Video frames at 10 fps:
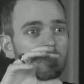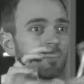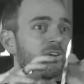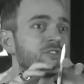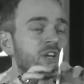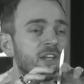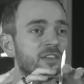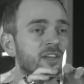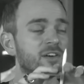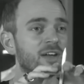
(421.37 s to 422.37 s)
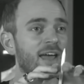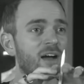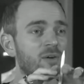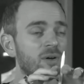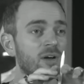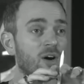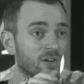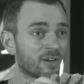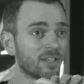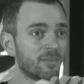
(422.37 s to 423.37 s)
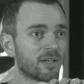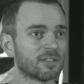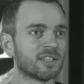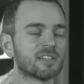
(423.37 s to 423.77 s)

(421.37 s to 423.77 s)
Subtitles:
fan page that are now on our email